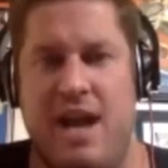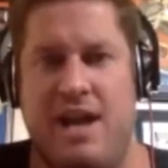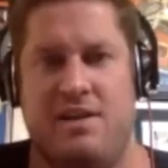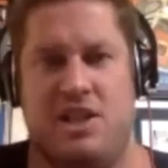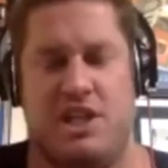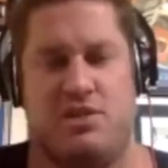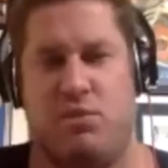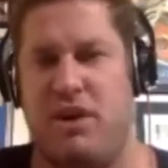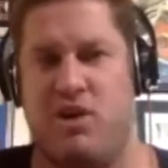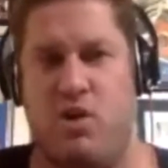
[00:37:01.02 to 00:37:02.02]
just real
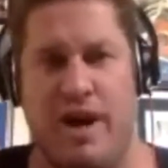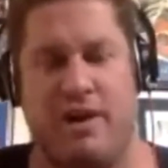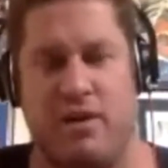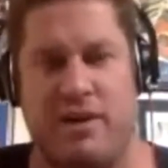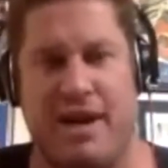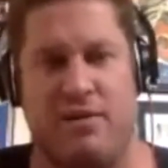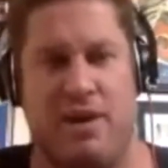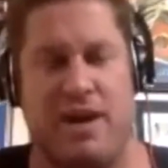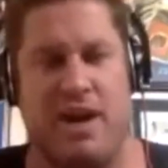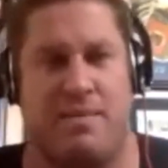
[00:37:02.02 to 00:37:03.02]
quick, we're kind of running
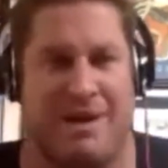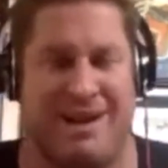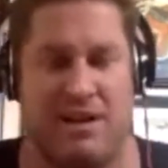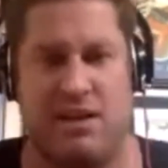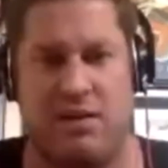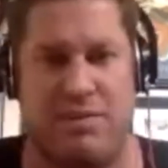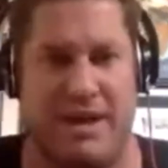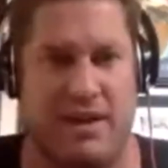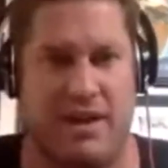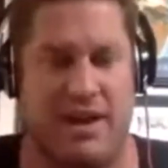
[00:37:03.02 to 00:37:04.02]
up a, a little bit
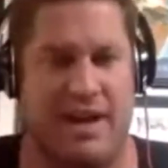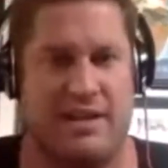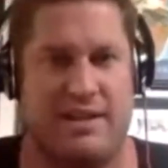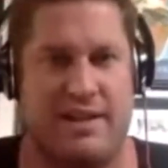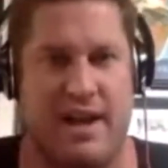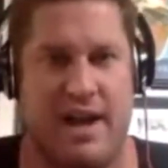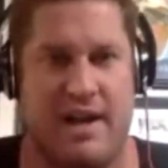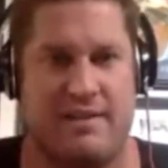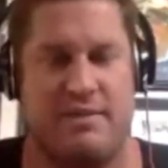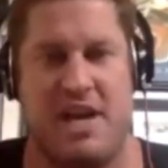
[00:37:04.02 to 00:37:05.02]
against uh, some
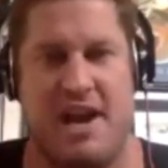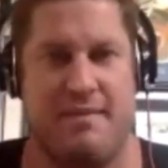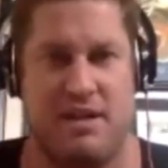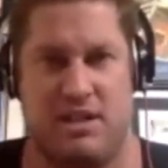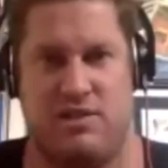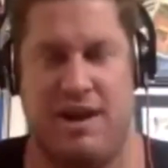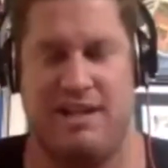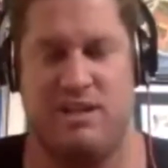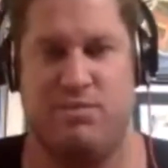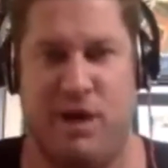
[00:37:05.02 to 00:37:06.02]
time constraints,
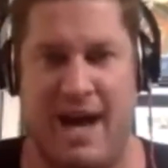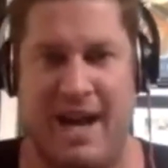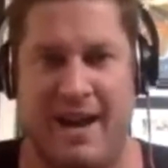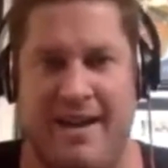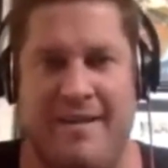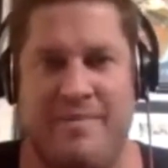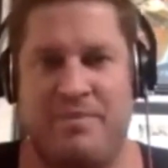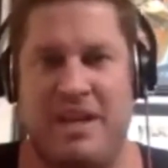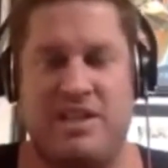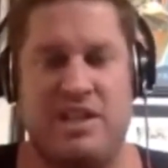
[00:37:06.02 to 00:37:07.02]
but
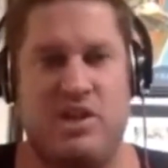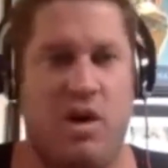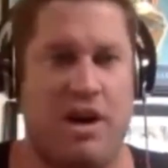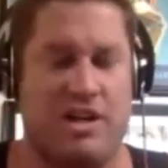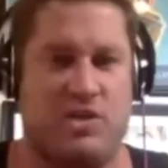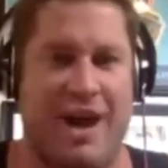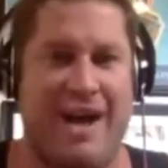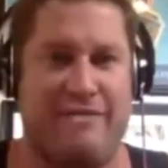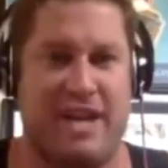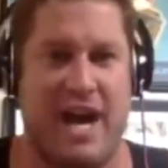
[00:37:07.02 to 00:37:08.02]
since you are a draft
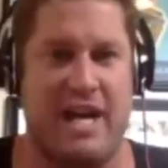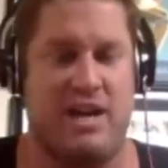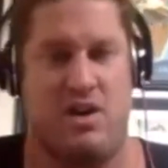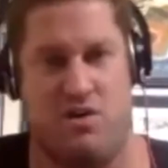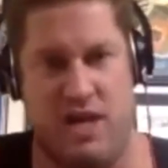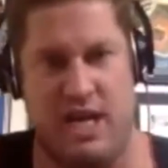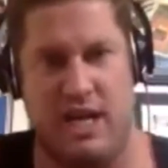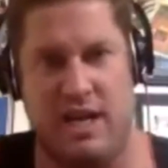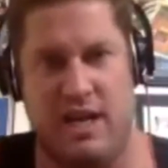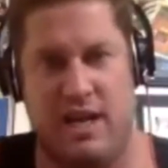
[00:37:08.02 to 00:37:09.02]
guy, Cody,
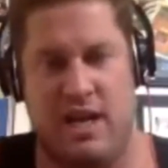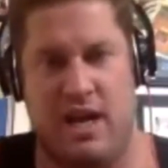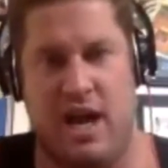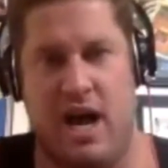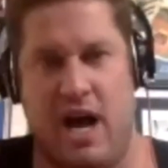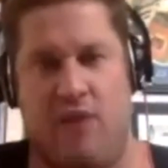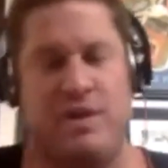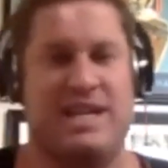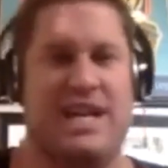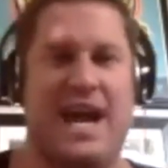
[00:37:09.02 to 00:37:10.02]
uh, we did
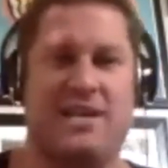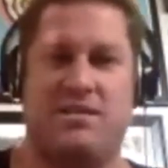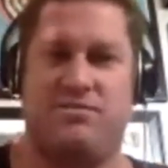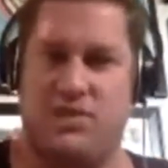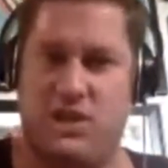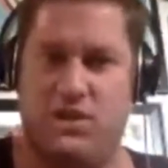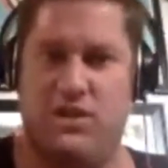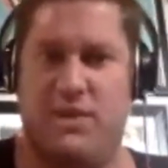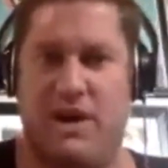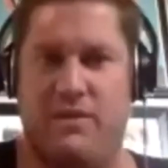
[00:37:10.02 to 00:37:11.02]
ask Joe Goodberry
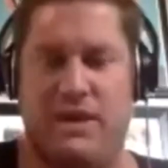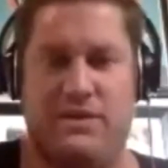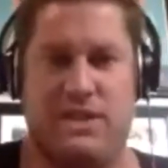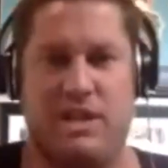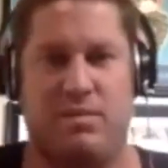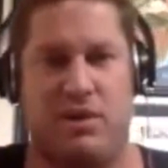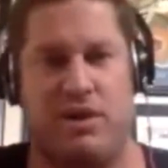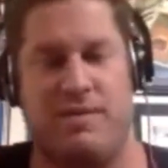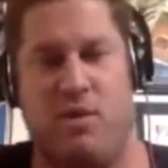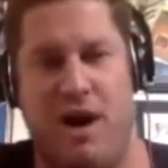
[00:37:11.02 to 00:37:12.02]
when he was on the program a
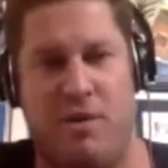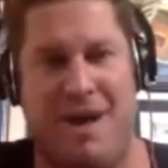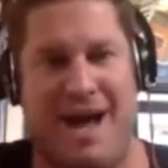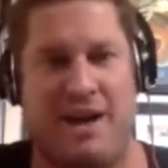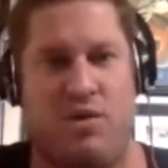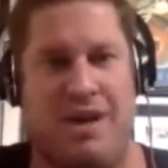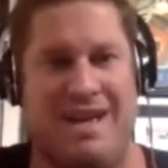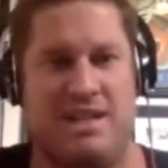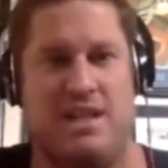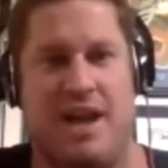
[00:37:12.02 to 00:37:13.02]
while back his
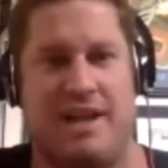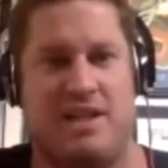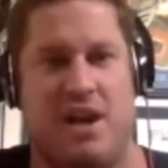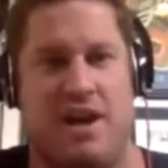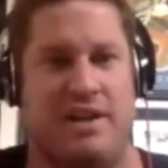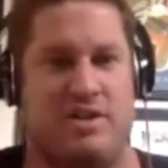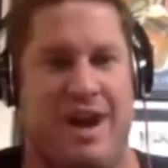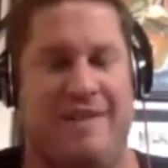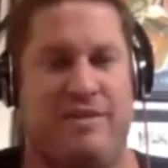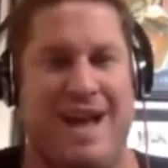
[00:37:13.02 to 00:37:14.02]
thoughts on the draft
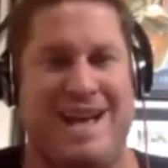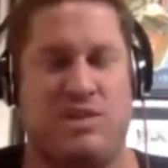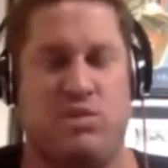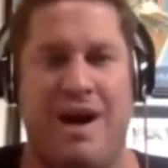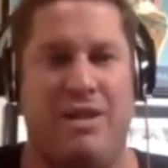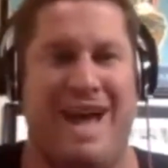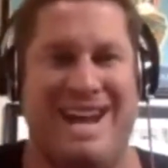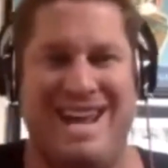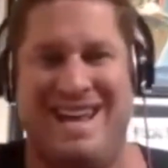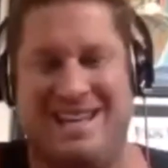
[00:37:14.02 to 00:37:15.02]
class. While that
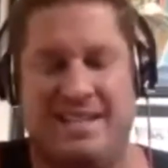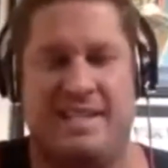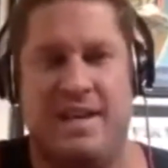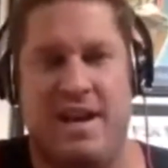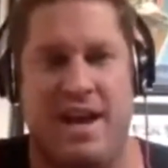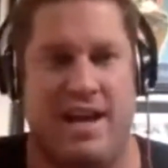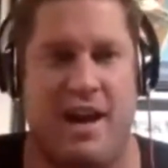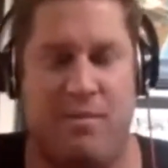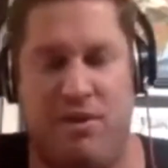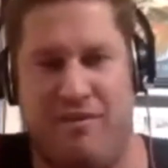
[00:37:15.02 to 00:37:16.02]
is a couple
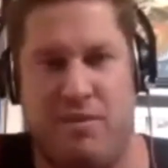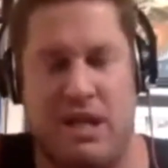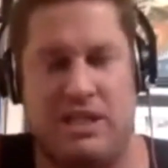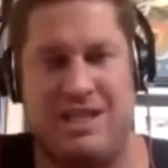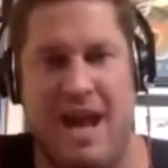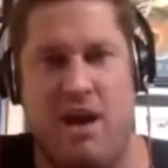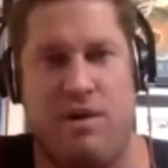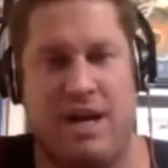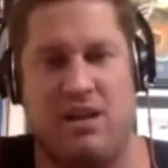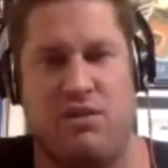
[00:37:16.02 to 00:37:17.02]
of months now in the
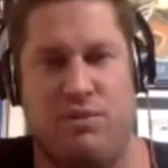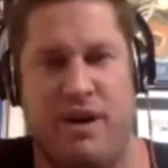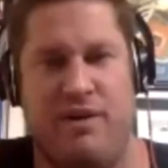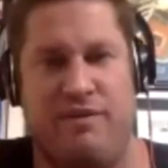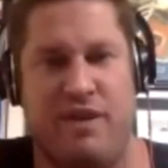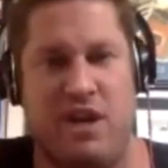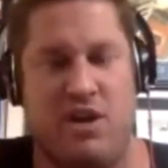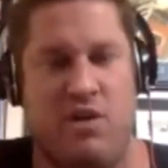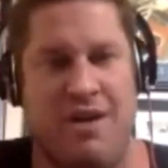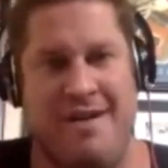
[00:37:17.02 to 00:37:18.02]
rear view,
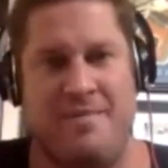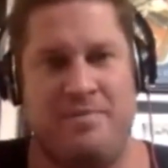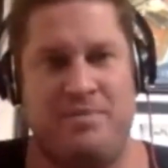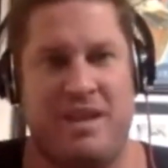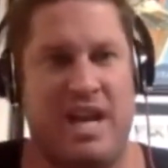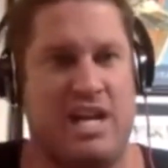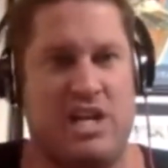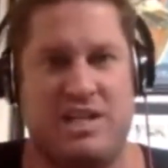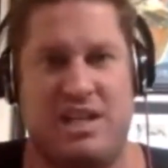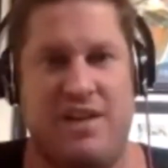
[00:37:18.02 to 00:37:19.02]
can you
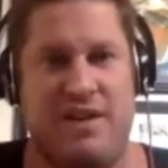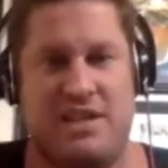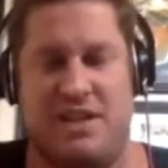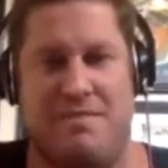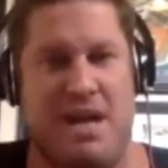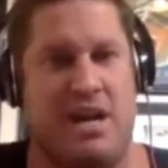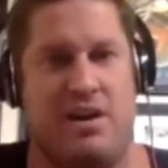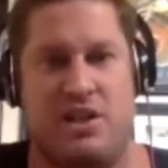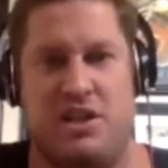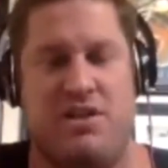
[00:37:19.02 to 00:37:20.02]
just give us a minute or
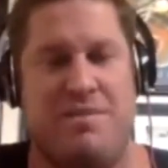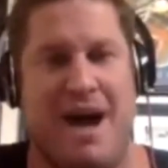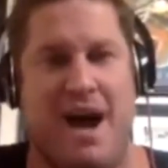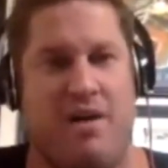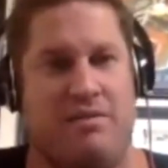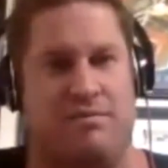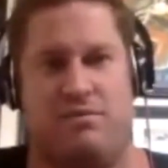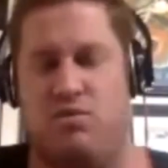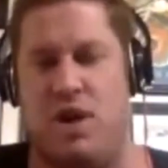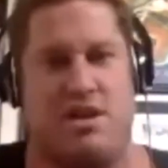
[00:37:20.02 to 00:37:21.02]
two about
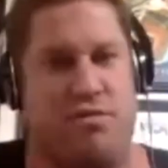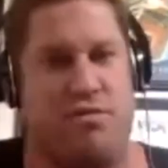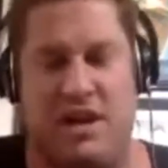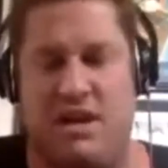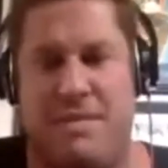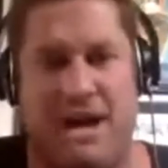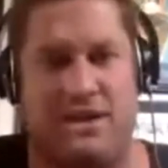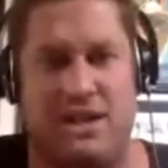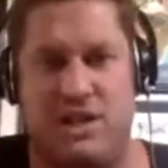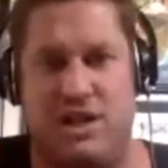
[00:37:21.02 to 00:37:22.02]
what you think about
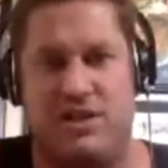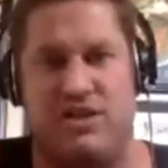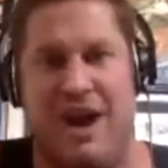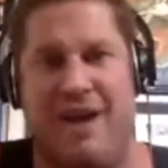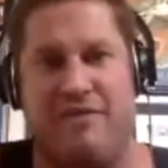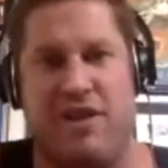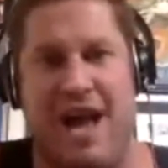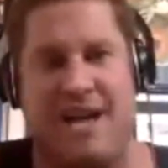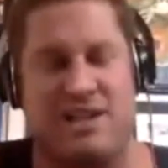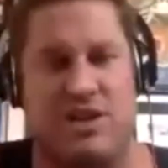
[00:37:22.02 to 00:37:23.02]
this year's draft class
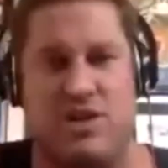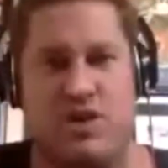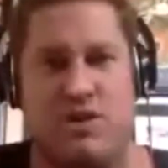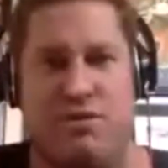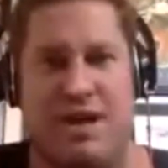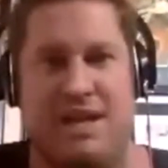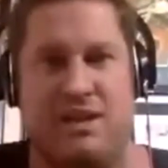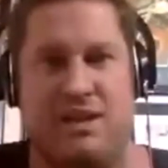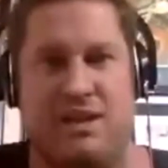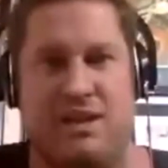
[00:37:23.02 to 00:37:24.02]
and who you think the
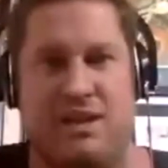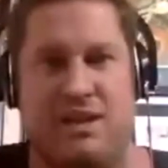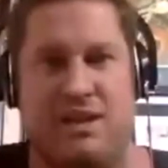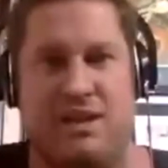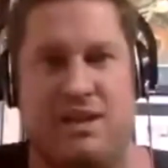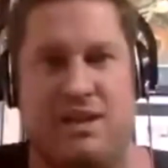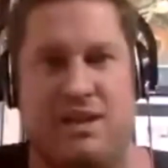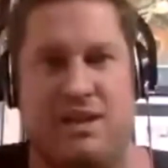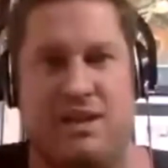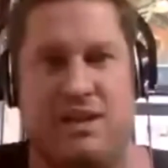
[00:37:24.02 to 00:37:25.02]
stars are? I mean,
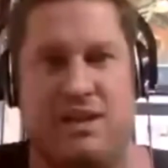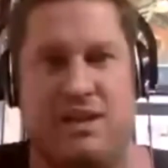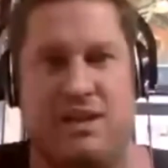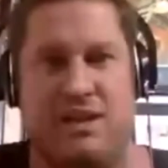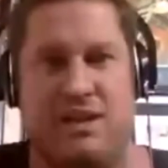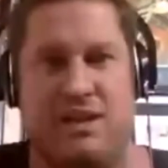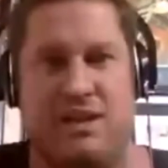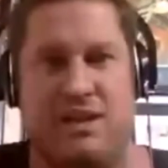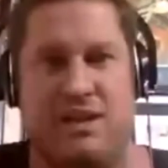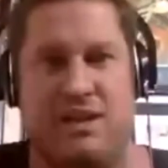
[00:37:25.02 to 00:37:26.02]
obviously John Ross and
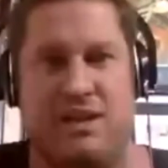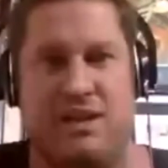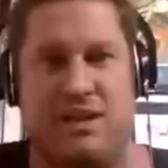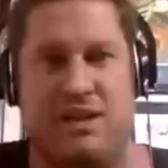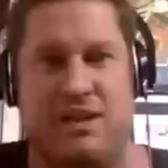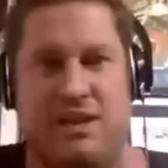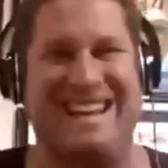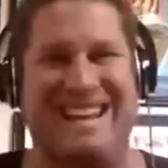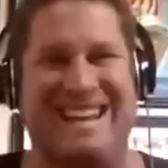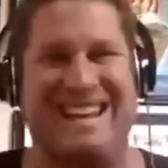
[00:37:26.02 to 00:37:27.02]
Joe Mixon
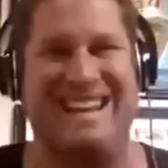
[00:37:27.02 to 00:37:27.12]
headline it.